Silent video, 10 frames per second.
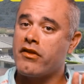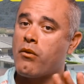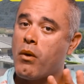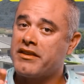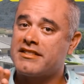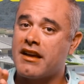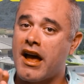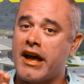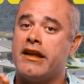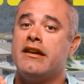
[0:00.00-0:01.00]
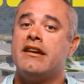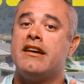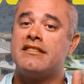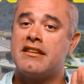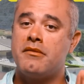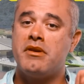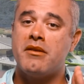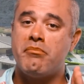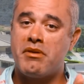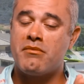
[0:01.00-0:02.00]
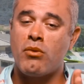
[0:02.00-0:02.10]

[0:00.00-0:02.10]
On the west side, it's gonna be a bit